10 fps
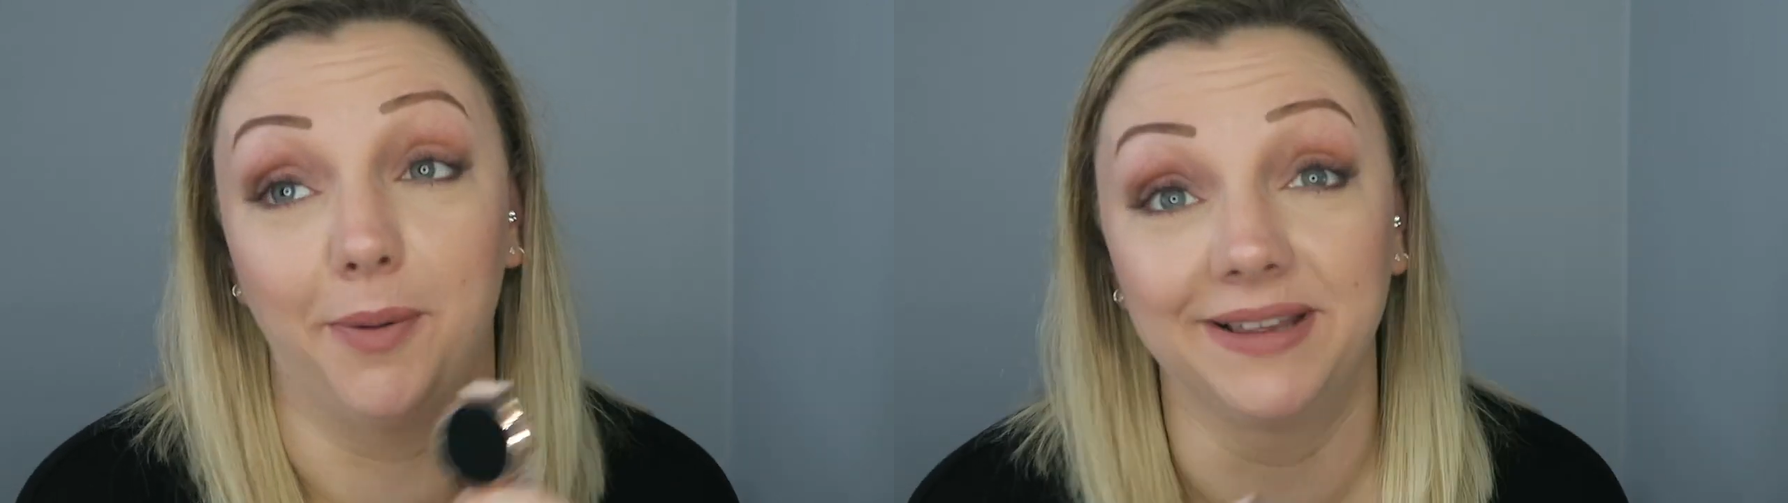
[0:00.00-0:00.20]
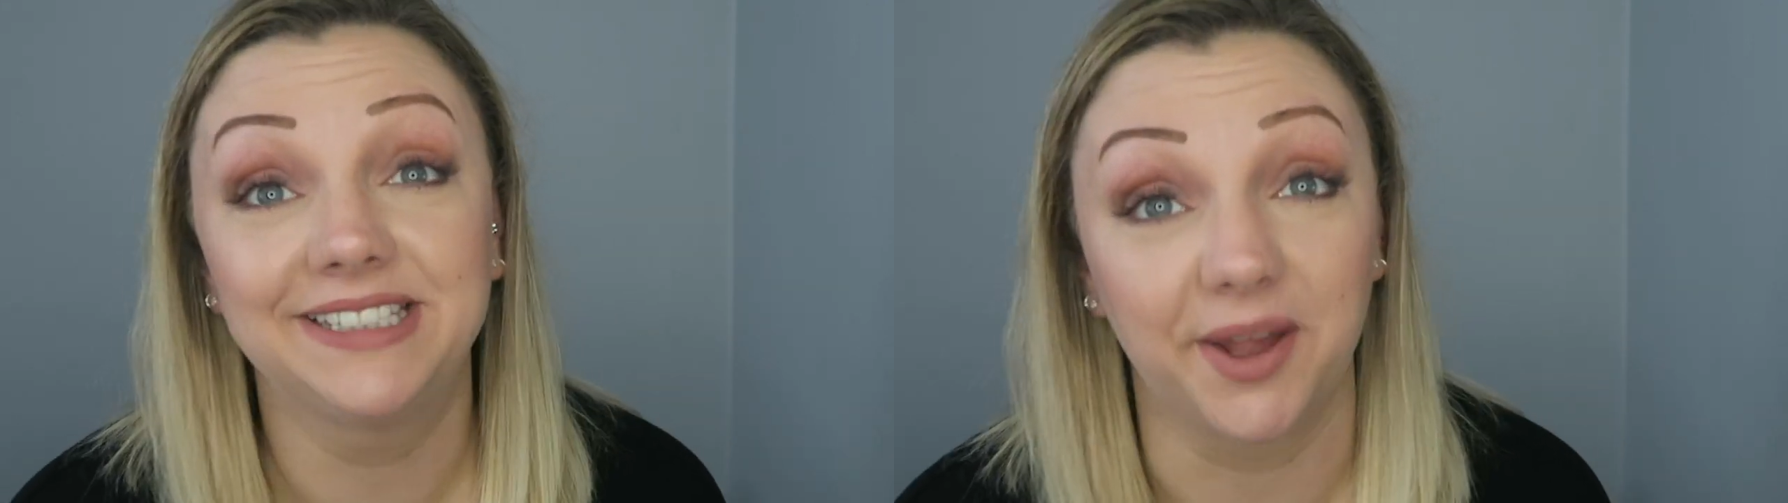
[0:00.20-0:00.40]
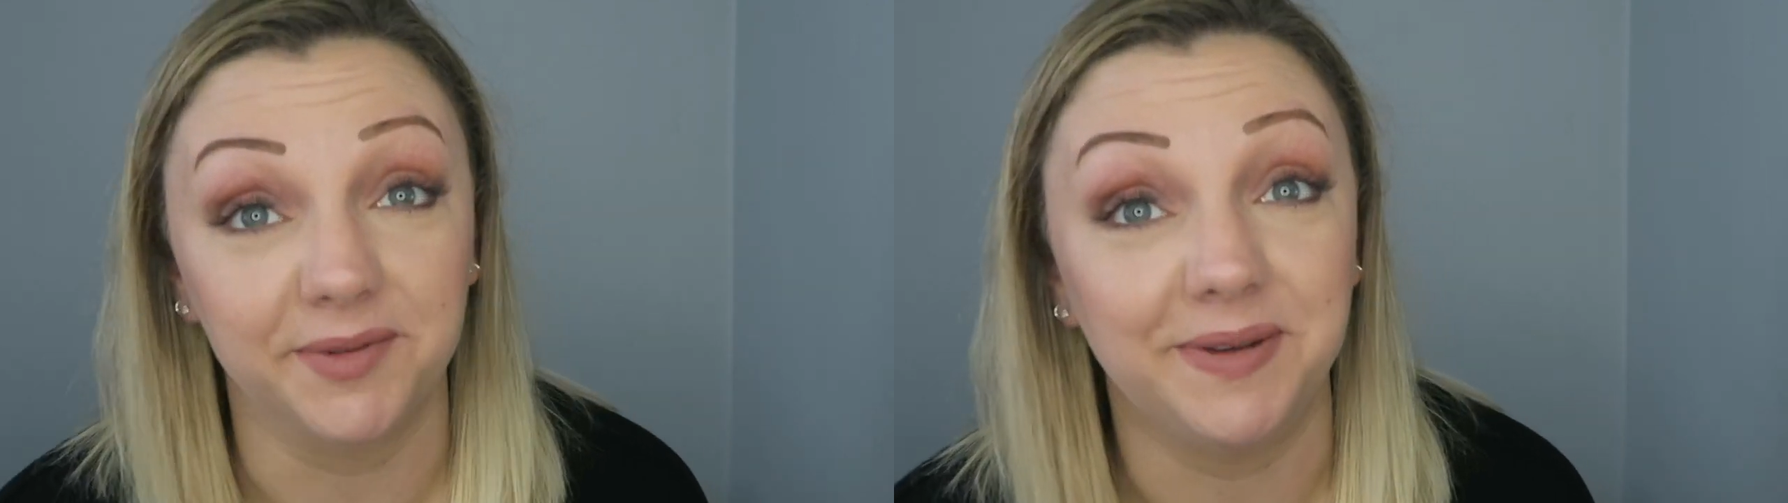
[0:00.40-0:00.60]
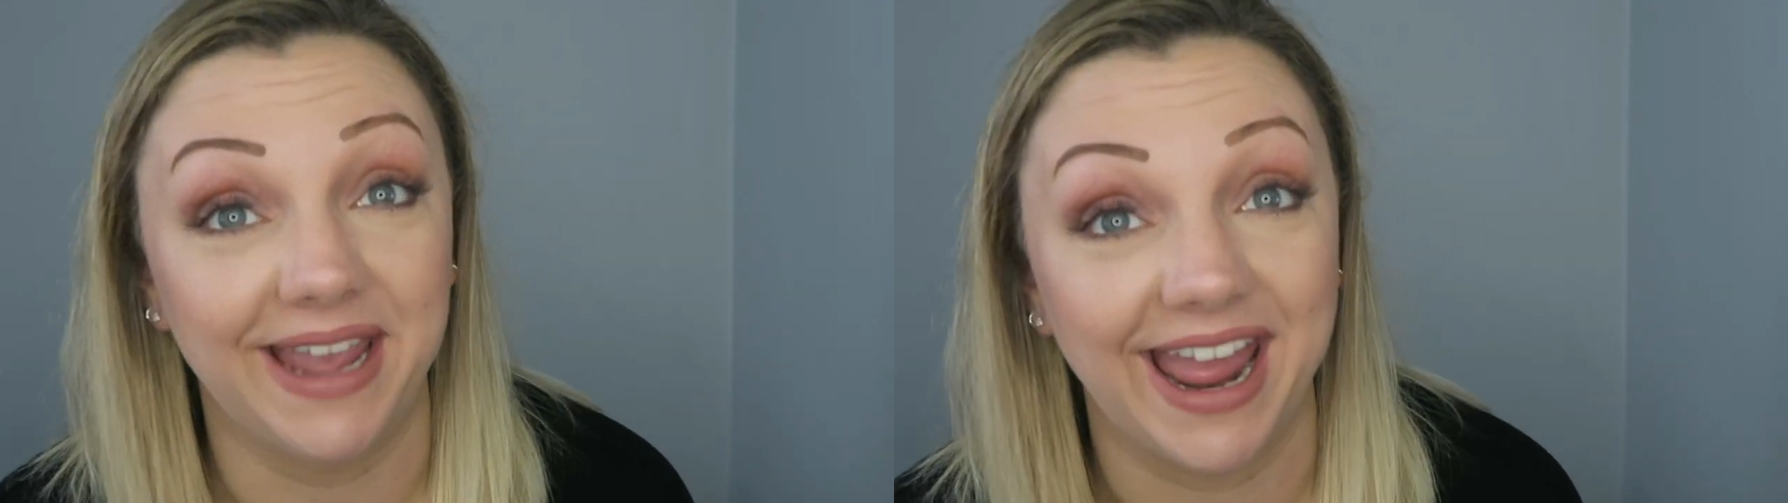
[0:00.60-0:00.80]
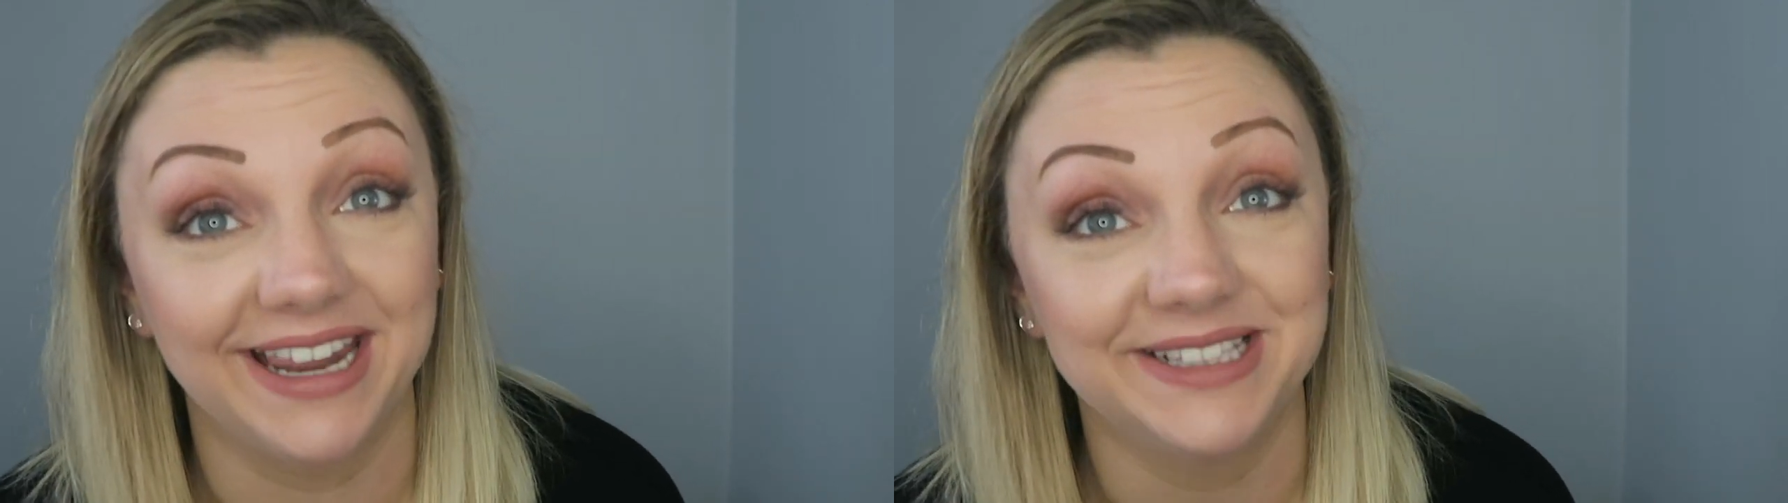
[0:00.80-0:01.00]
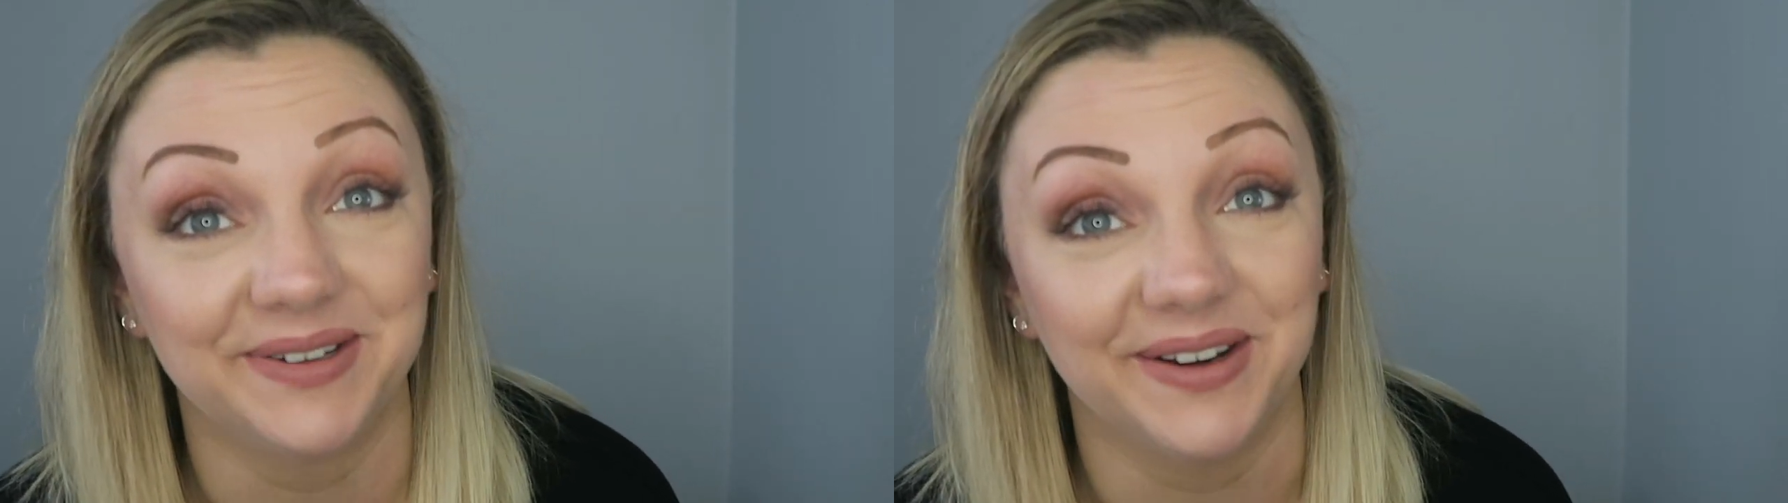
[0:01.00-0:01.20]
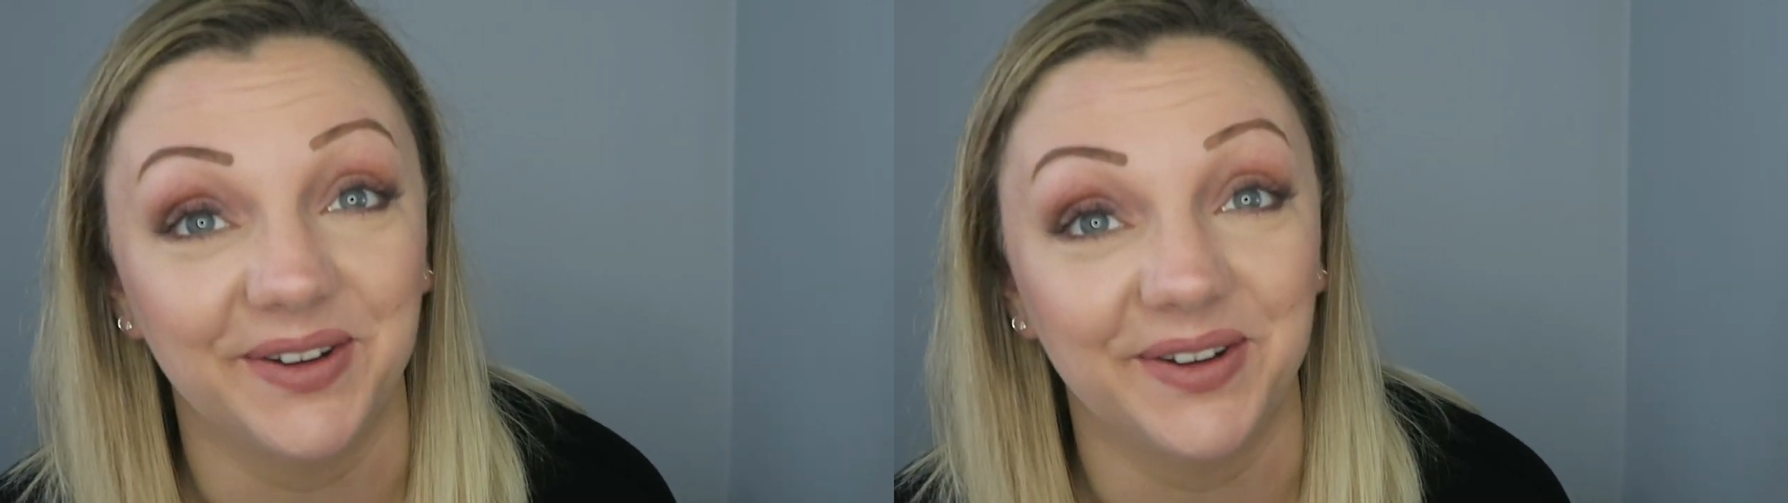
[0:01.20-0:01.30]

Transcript: probably stops me getting into